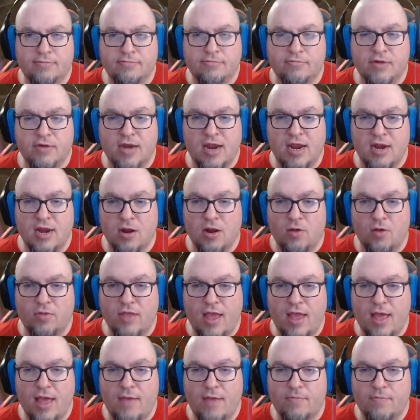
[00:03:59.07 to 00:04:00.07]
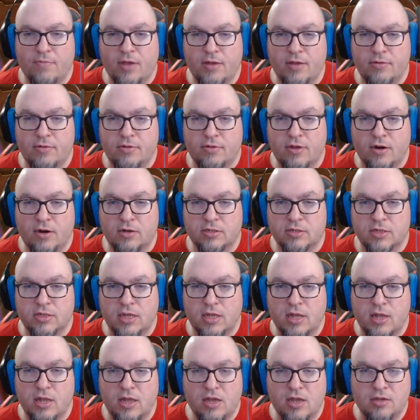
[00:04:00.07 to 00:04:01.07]
we need all that, but there's
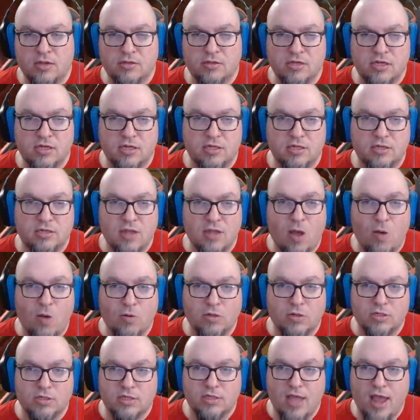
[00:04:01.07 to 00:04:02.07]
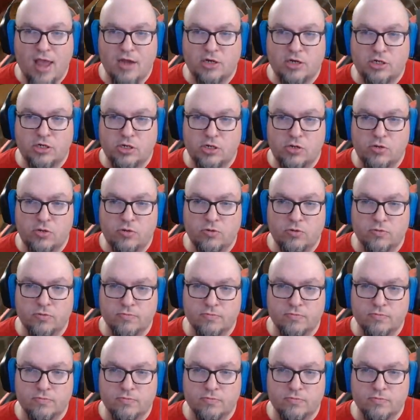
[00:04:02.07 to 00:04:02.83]
a ugly dog statue,